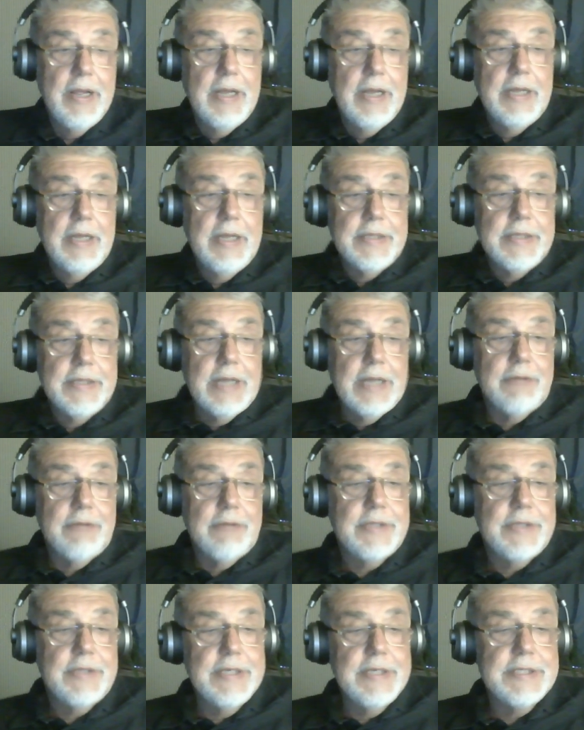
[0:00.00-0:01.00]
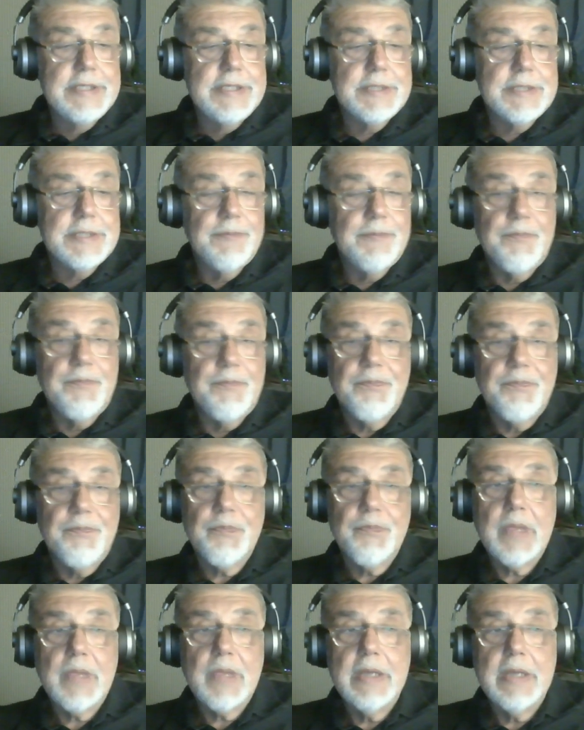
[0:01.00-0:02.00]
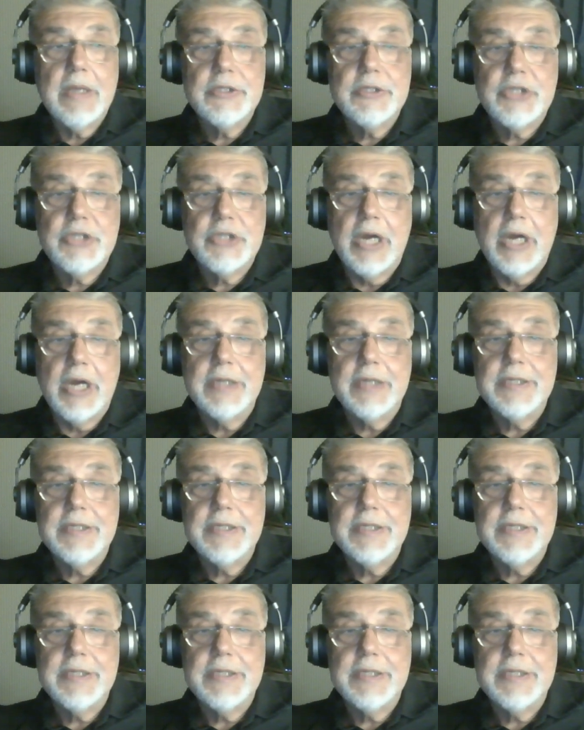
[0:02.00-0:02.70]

Now, this chart is